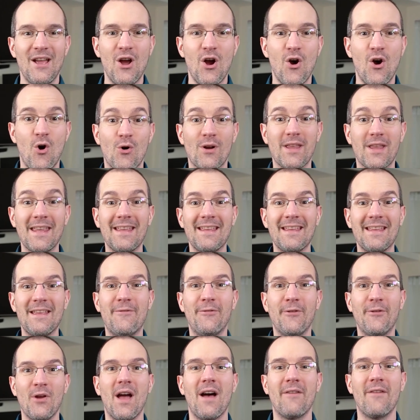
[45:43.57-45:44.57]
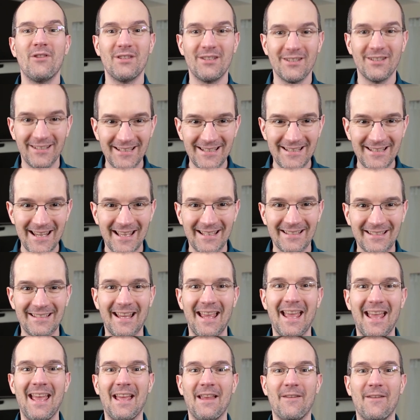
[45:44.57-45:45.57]
Okay, if you haven't done it yet
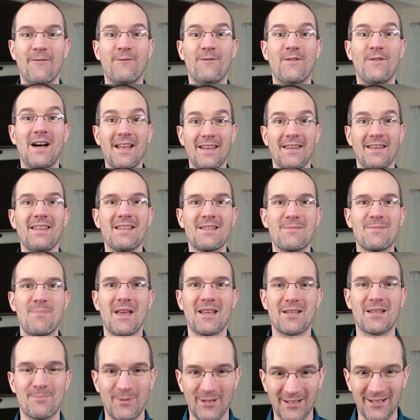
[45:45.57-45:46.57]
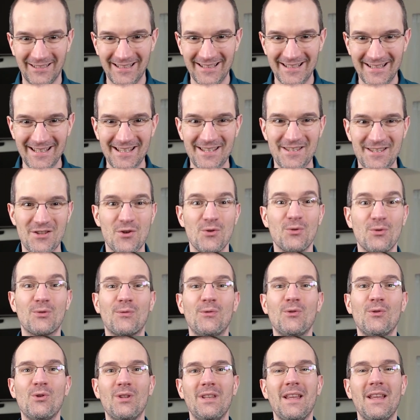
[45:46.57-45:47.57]
and find these best practices
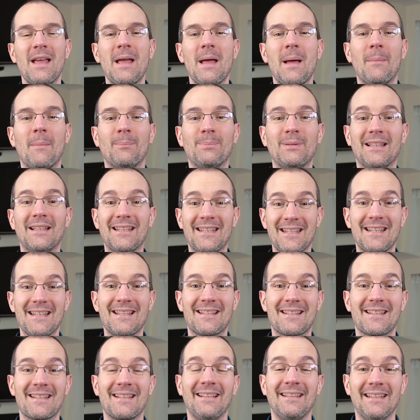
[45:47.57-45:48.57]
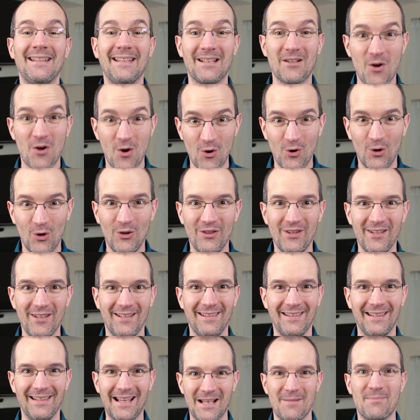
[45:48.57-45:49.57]
useful, please click on the
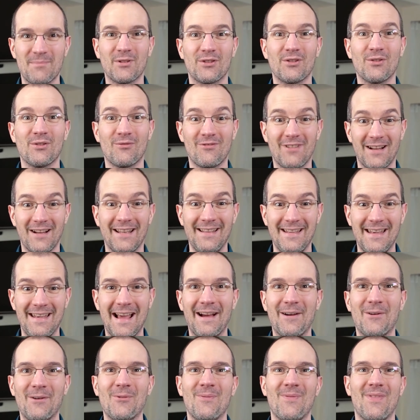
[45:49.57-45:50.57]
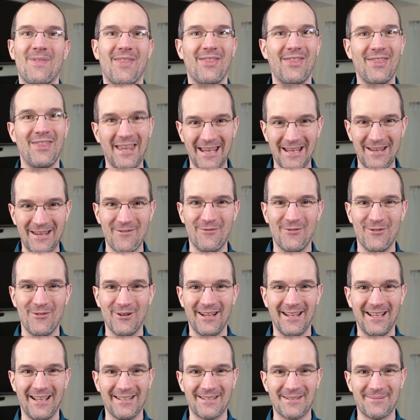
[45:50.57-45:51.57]
like button right now. Thank you for
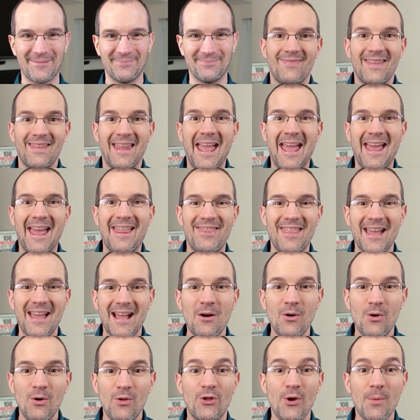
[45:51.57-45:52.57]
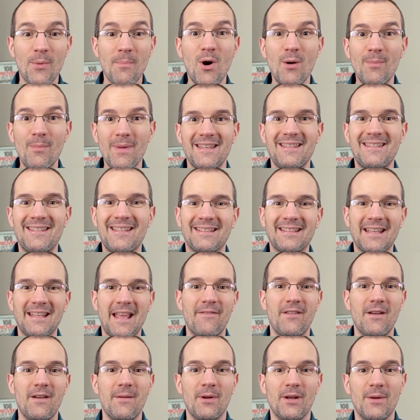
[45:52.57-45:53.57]
that. And now the moment that
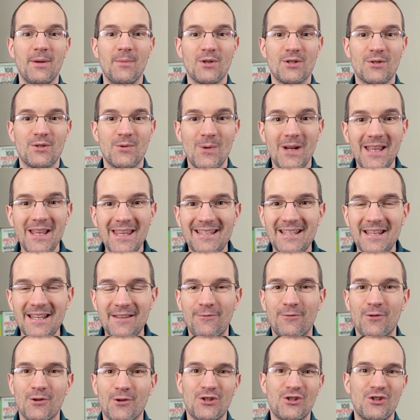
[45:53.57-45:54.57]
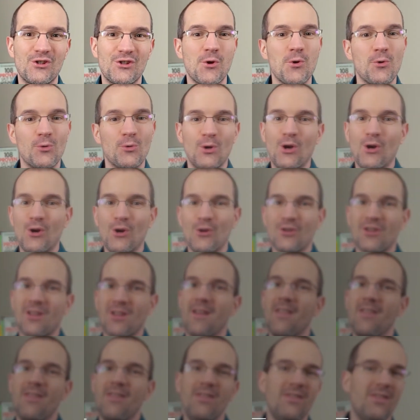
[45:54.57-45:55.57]
everybody was waiting for so long,
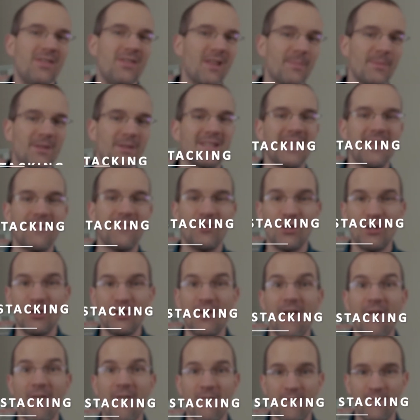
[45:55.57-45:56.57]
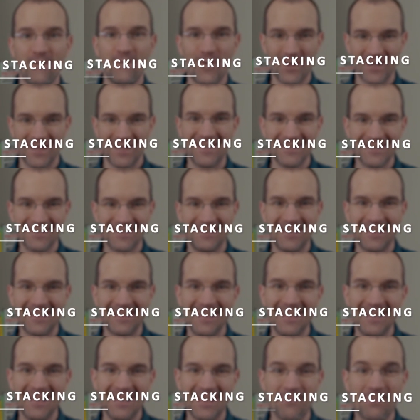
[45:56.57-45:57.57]
number 7, funnel
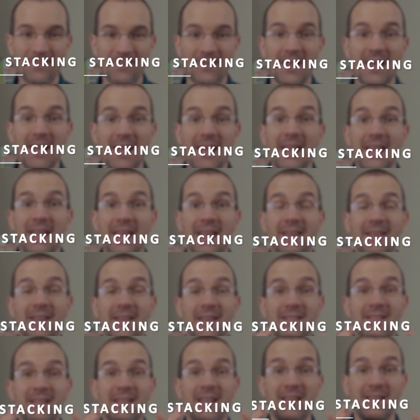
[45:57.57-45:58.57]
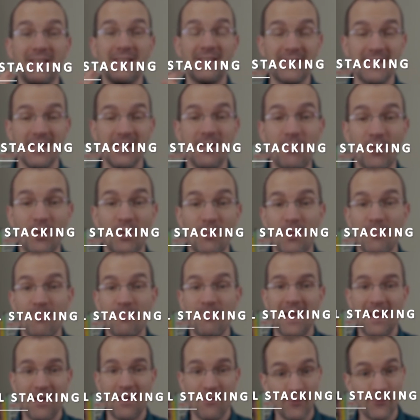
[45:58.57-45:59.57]
stacking. It is a simple but
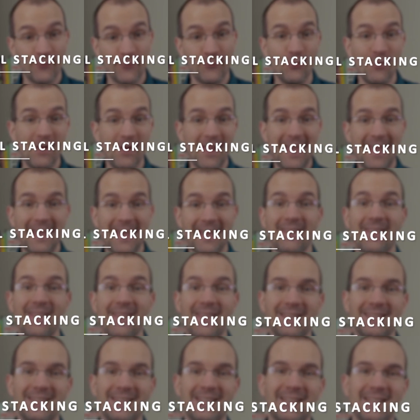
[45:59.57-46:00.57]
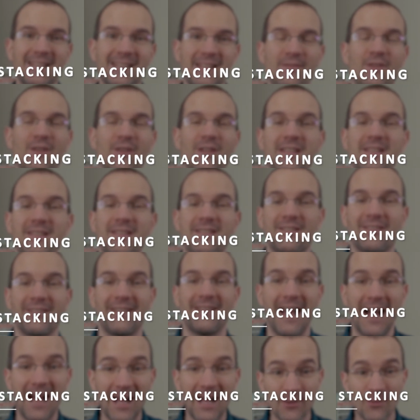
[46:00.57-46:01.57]
powerful hack that can give an
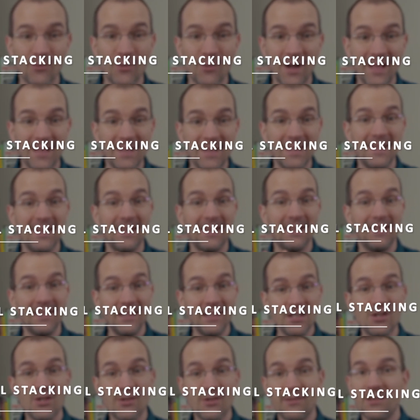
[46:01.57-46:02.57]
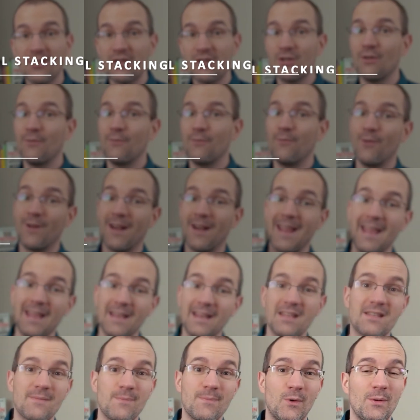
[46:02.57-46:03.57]
instant ROI in lead generation for
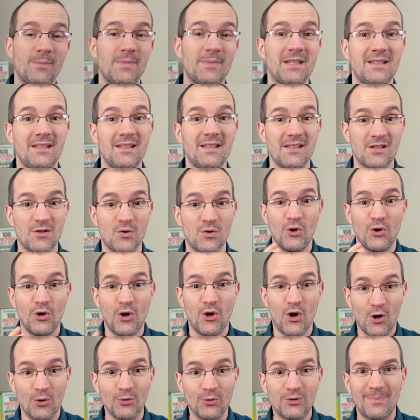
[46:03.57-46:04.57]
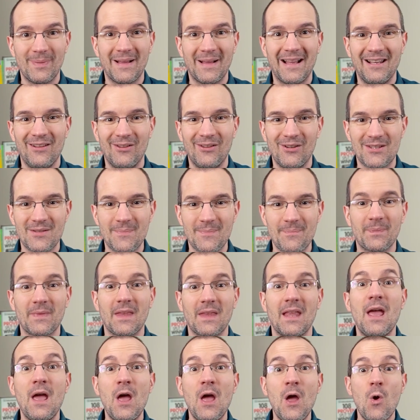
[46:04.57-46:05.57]
any small business Autopilot.
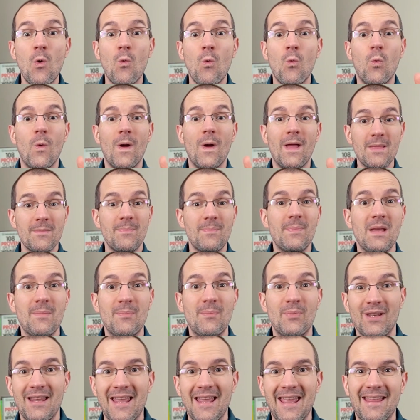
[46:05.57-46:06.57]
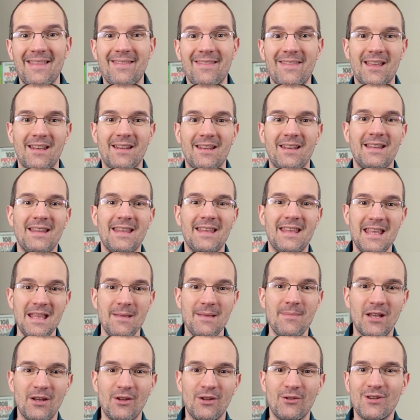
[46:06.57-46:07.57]
When people enter that
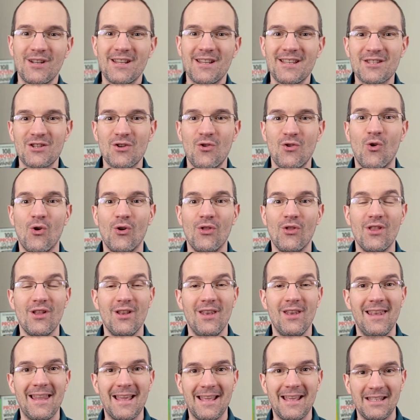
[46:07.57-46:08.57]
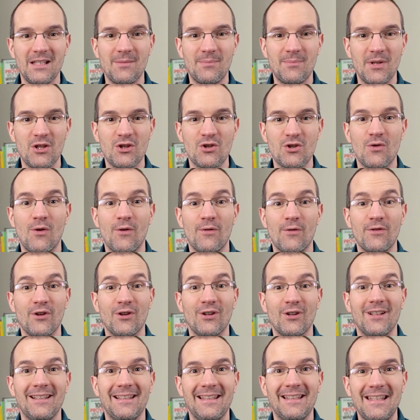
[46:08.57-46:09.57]
email address on the landing page of
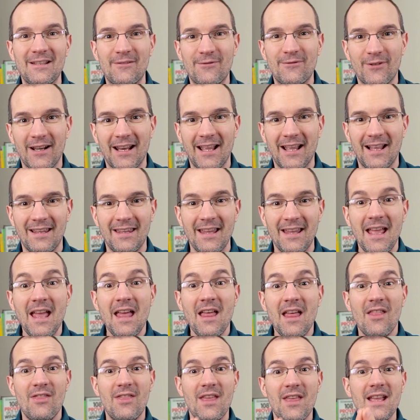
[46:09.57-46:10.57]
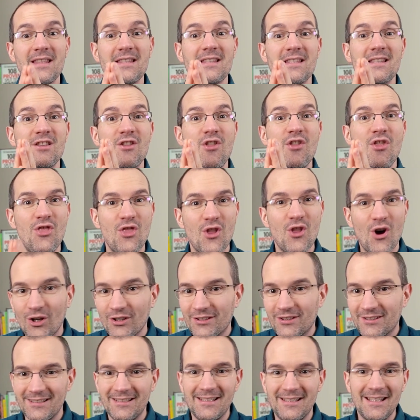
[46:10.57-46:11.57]
your lead funnel, that's
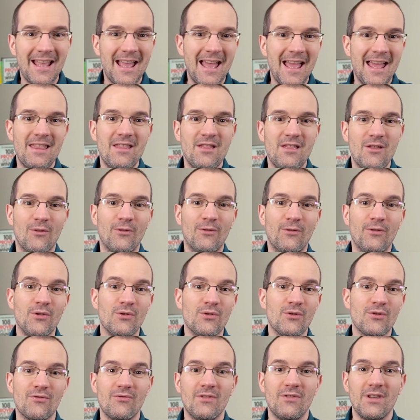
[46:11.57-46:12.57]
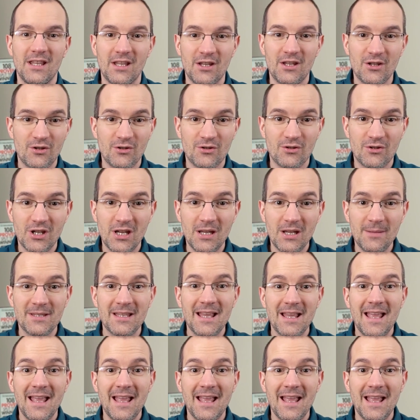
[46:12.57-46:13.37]
not the end of those relationships.